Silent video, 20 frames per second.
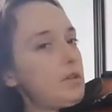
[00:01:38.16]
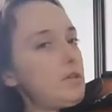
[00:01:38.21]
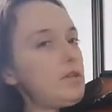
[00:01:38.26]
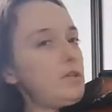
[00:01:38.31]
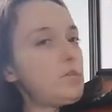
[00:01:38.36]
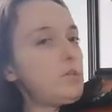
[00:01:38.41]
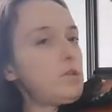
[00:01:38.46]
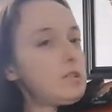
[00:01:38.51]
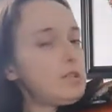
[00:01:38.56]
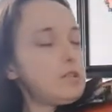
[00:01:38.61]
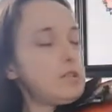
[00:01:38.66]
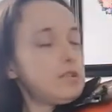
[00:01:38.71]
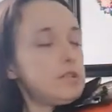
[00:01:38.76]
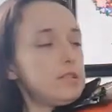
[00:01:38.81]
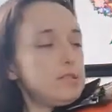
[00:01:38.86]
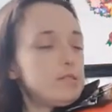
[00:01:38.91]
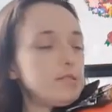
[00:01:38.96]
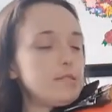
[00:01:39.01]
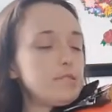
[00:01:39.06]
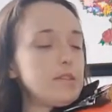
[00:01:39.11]
you
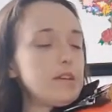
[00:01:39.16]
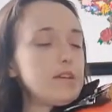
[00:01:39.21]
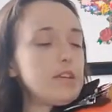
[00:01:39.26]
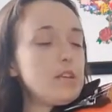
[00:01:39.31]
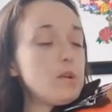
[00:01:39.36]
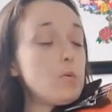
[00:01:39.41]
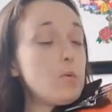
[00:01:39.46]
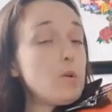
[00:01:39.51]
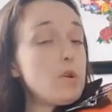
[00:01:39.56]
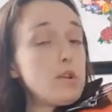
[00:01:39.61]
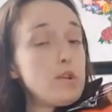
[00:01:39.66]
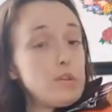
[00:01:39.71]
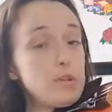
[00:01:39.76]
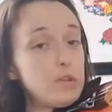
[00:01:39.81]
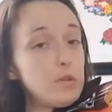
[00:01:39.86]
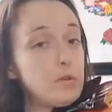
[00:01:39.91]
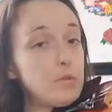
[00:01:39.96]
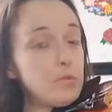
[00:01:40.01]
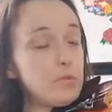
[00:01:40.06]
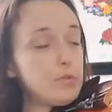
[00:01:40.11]
don't want to
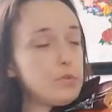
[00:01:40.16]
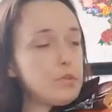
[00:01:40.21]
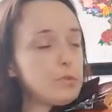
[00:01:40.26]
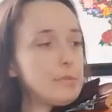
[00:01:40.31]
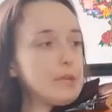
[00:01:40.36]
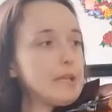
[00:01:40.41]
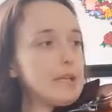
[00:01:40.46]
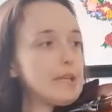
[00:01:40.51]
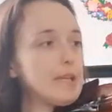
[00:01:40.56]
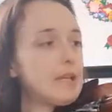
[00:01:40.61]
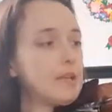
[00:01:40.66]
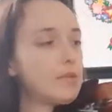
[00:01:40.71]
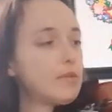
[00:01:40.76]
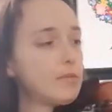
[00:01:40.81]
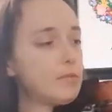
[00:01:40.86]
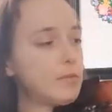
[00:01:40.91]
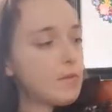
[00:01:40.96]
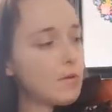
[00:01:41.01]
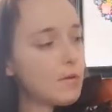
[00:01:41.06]
do with your pinky.